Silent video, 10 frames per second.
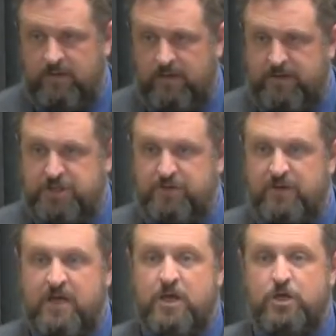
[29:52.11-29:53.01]
And they
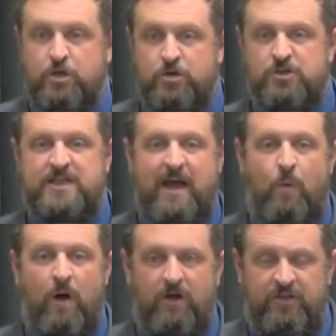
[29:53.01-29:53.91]
should use
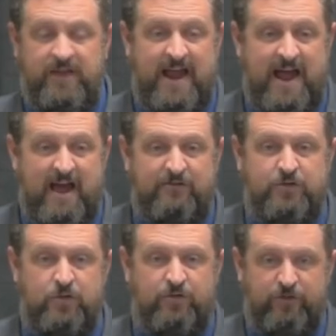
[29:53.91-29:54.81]
that wealth that they have
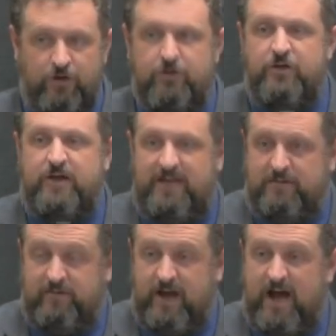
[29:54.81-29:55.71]
to further the
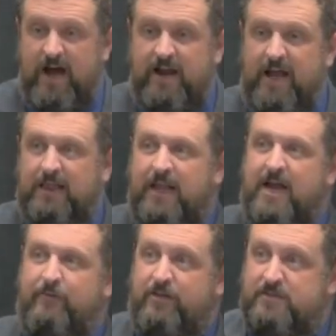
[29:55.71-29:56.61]
kingdom of God and
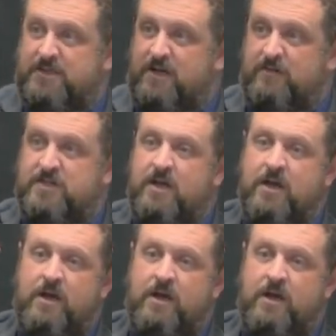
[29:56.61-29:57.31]
lay up for themselves,